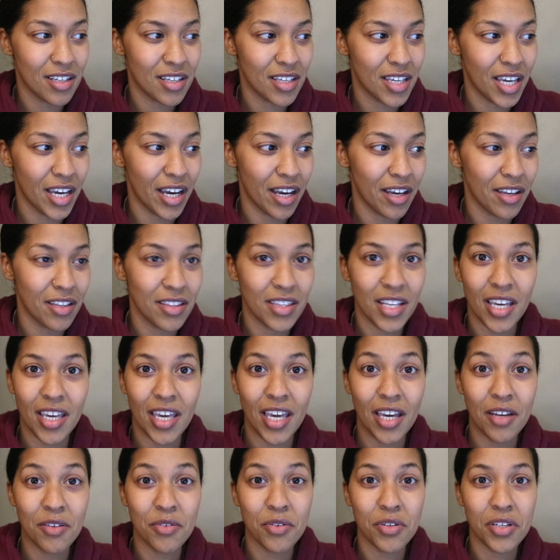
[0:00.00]
yeah, they
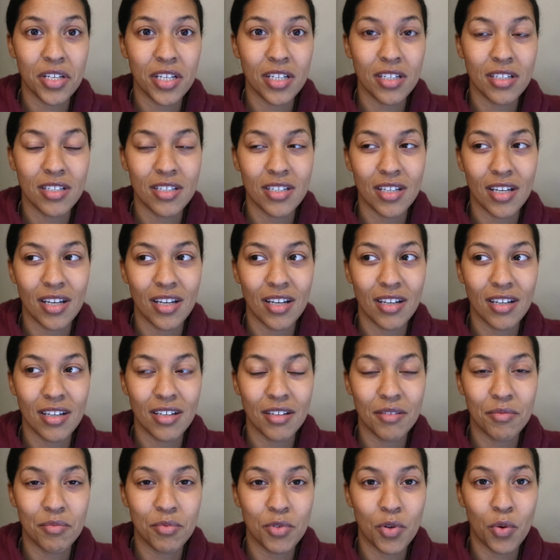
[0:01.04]
handled it
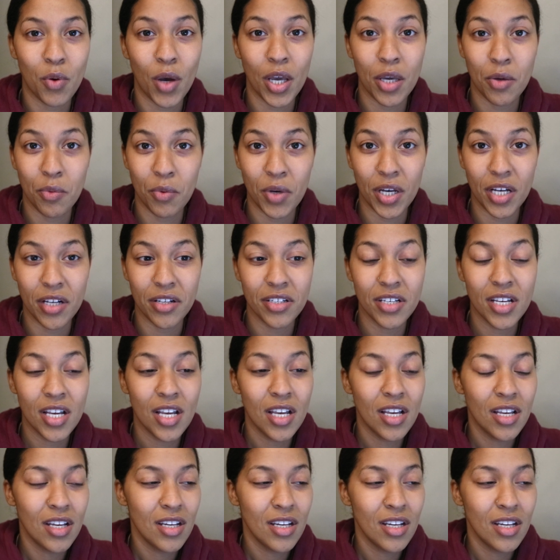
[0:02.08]
quite well.